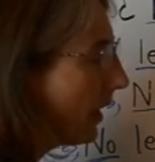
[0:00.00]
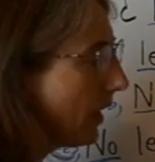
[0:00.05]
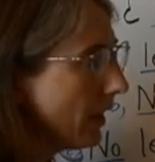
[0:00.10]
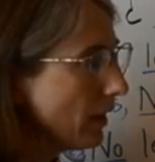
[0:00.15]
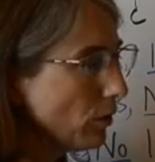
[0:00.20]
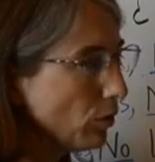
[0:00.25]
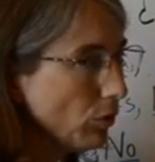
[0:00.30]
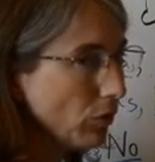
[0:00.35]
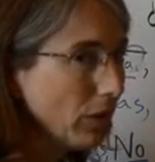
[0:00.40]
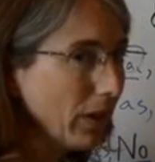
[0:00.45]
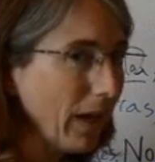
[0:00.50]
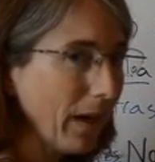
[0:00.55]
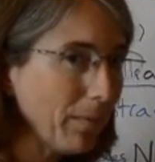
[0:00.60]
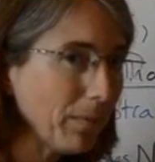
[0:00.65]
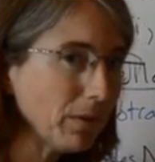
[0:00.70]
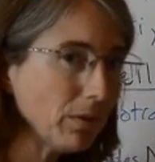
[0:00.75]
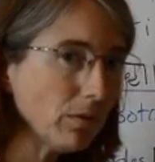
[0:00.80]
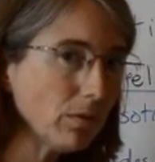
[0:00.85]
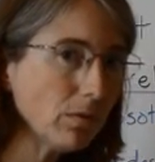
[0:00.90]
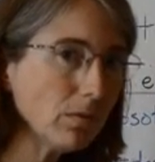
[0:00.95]
And who's it
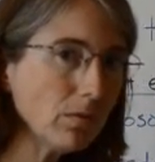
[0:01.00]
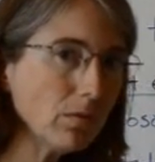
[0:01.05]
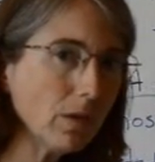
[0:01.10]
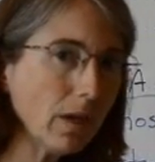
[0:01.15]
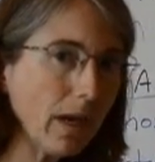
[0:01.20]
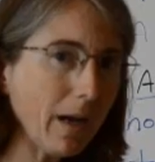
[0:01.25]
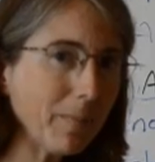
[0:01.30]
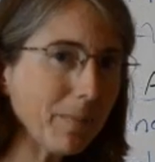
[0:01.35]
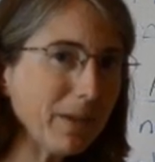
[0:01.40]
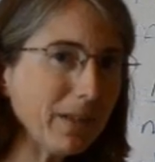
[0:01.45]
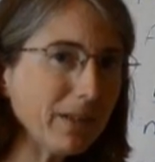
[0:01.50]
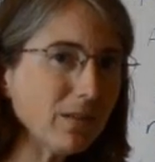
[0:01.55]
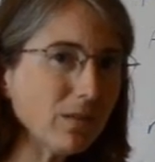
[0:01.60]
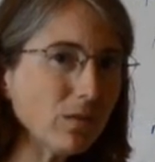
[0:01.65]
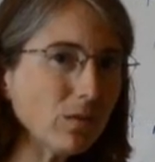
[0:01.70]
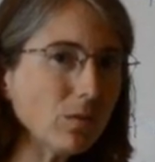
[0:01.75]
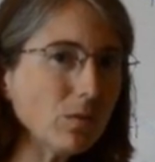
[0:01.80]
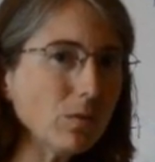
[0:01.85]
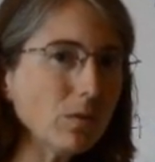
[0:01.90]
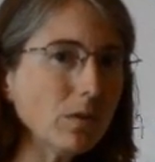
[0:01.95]
happening
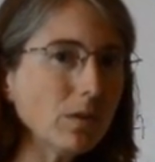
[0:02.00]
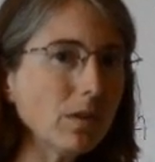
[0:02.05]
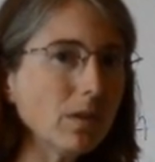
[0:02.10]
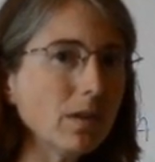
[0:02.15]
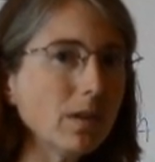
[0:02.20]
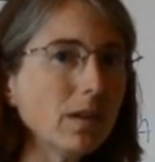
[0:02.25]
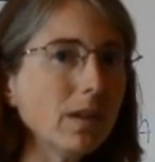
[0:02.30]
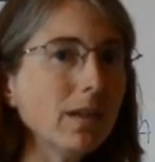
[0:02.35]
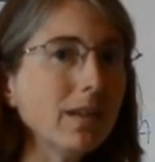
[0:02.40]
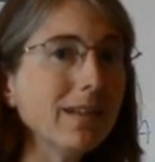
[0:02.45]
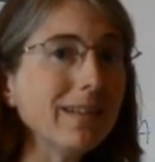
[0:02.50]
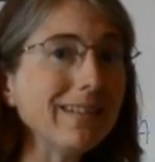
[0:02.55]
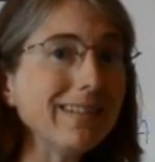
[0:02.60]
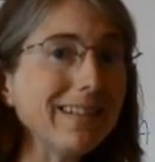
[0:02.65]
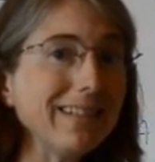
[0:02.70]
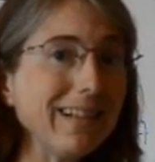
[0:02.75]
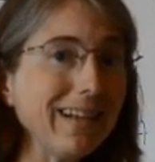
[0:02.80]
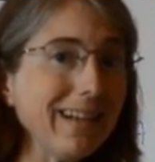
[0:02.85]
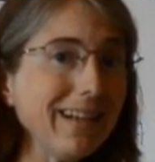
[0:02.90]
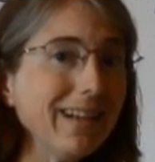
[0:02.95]
to?
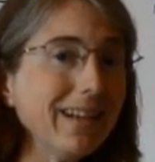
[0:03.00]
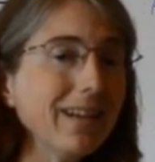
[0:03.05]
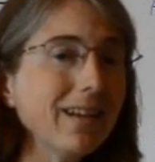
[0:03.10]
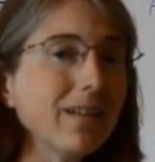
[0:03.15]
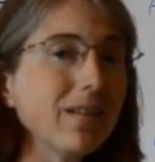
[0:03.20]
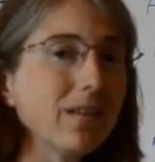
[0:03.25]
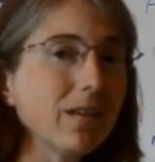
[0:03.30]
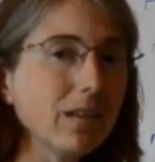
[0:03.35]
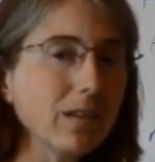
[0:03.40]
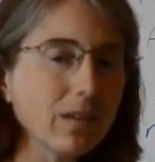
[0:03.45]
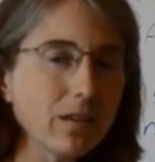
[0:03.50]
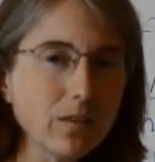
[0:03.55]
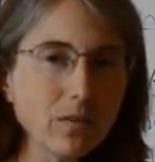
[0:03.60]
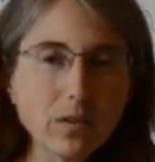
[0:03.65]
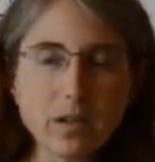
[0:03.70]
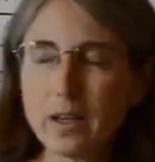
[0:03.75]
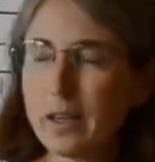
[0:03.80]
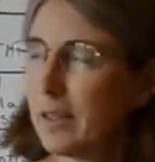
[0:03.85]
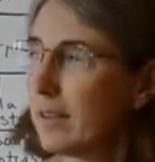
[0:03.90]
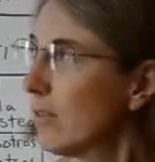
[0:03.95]
Te.
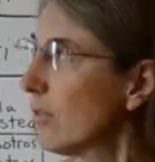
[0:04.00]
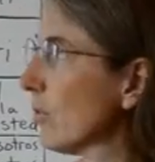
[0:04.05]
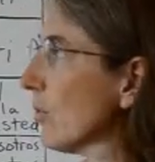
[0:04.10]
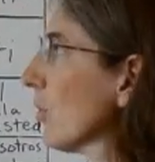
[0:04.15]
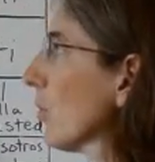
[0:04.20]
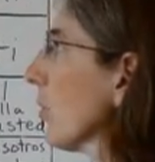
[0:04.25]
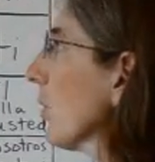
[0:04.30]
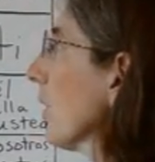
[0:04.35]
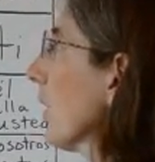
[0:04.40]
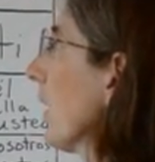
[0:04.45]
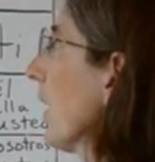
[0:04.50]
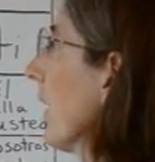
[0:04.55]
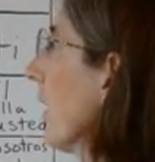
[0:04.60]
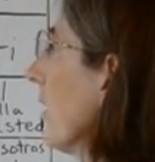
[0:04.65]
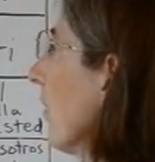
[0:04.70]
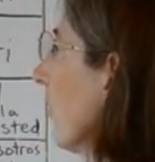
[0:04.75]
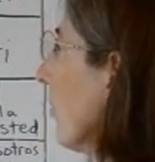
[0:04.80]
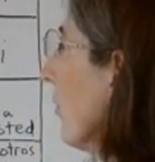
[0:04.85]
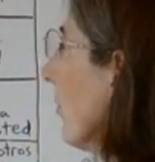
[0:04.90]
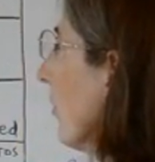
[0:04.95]
Okay, so we're going to
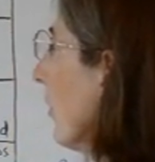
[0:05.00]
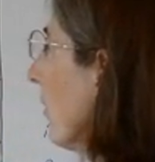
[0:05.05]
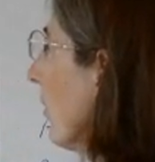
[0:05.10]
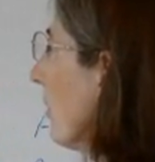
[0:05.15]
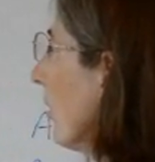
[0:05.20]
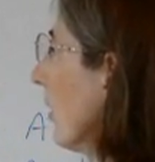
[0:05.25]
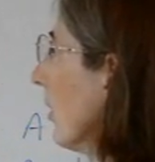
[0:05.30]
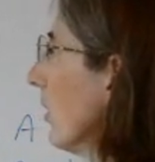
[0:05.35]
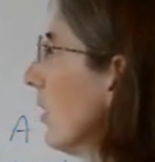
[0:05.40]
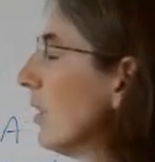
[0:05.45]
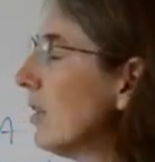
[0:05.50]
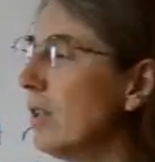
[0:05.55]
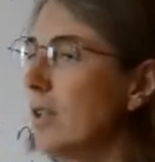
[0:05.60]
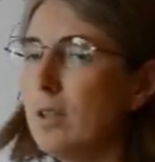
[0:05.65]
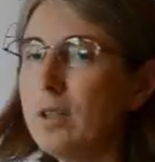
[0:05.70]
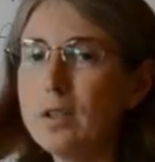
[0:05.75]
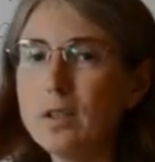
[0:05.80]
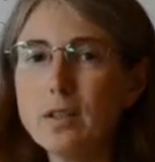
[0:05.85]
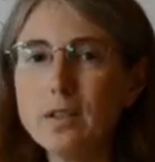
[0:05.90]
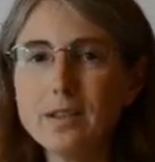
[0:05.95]
have
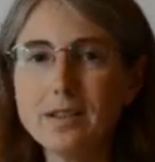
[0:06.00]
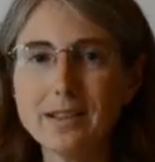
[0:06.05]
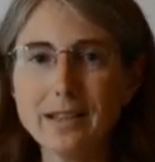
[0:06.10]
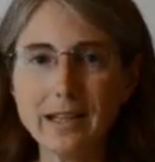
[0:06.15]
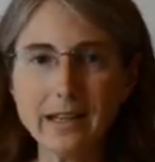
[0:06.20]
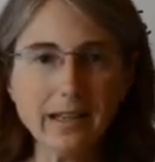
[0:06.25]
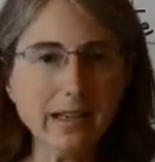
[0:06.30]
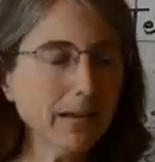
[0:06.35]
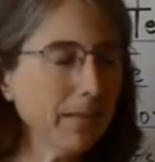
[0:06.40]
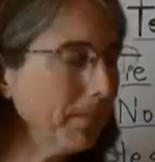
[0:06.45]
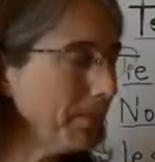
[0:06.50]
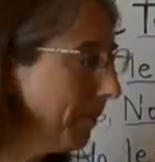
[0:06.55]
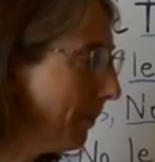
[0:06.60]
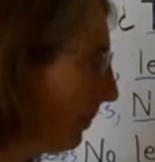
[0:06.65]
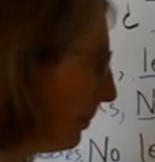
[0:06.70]
te.